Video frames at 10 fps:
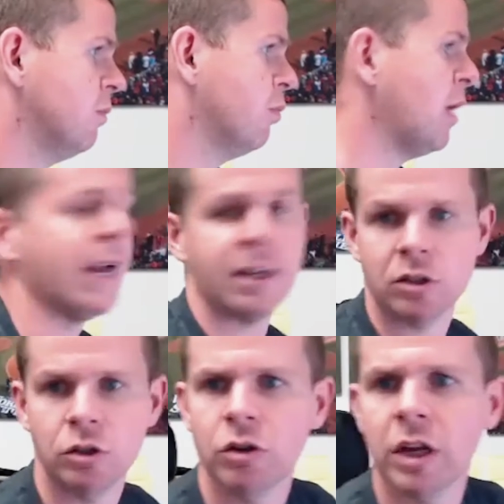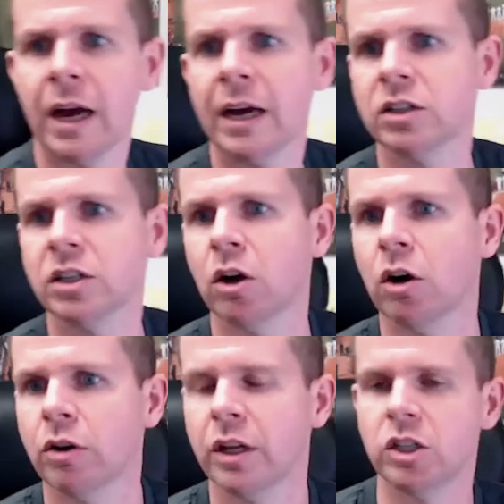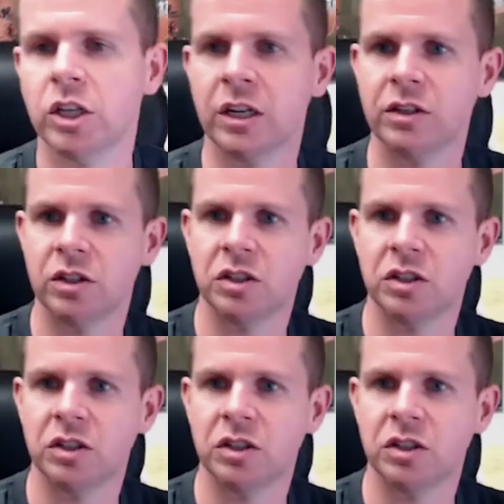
bracket, so you guys can all get a chance to